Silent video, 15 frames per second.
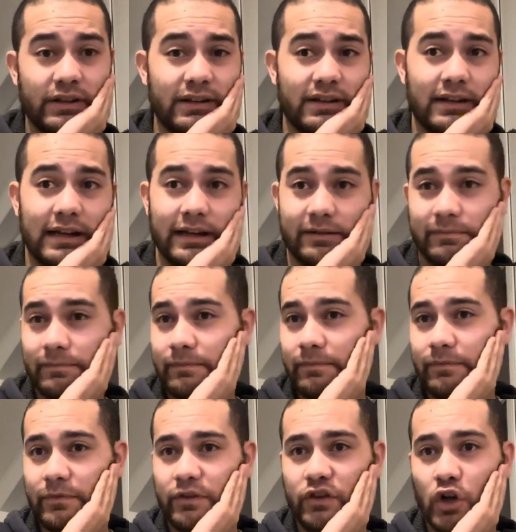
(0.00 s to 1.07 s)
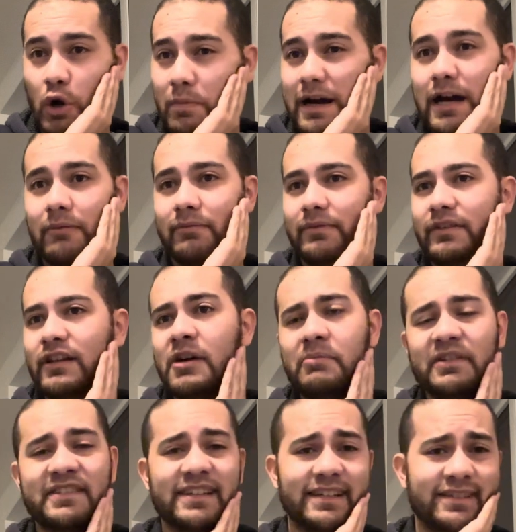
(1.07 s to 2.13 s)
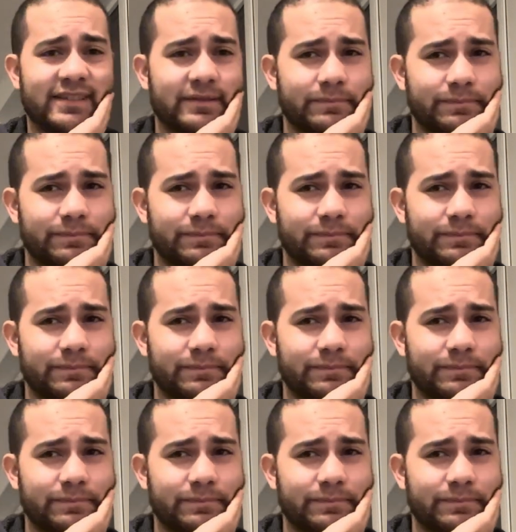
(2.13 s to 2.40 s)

Like, dope album, number 6.